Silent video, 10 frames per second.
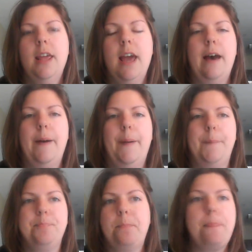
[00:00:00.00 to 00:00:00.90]
Um,
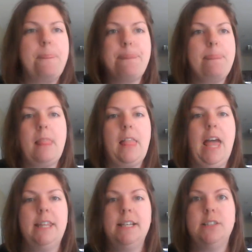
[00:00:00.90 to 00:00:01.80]
I
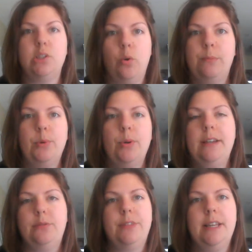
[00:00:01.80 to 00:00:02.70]
think it's normal. I
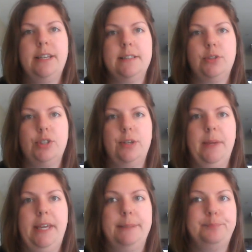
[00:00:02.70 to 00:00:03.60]
don't think it should
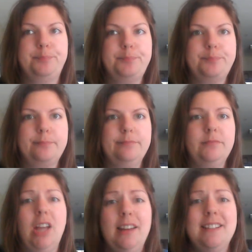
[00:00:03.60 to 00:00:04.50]
be
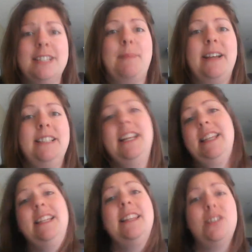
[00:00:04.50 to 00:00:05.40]
unexpected. I
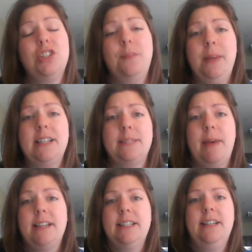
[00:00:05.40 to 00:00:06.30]
think that should be
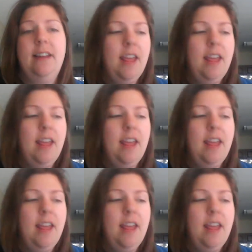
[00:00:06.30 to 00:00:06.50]
expected.